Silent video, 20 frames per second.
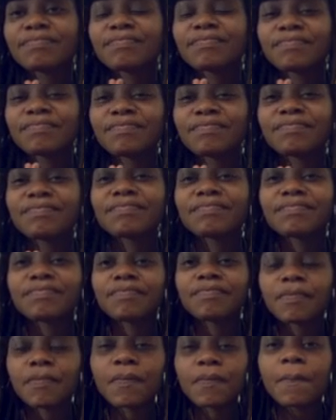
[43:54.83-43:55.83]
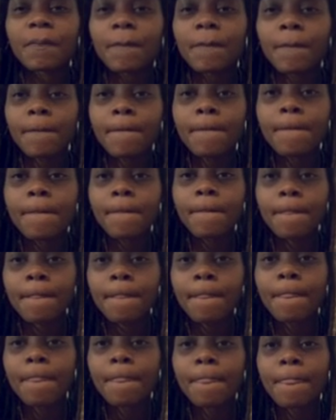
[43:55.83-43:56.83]

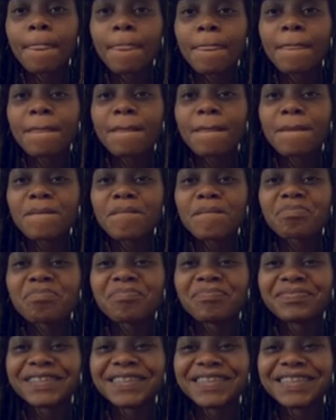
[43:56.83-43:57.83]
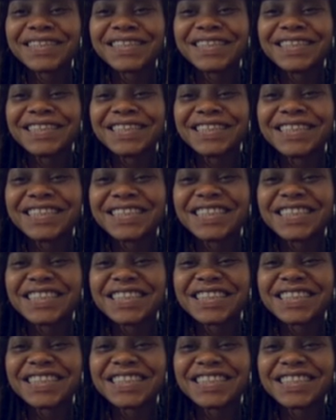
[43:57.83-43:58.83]

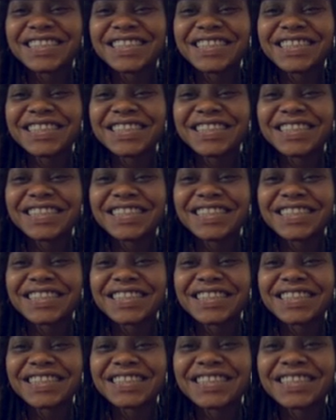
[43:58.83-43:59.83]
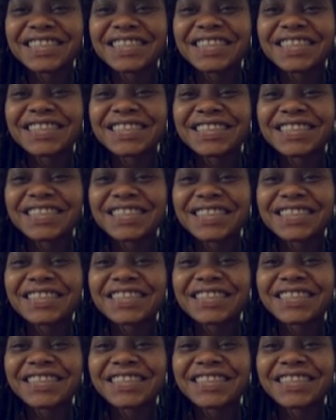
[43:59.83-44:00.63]
[no speech]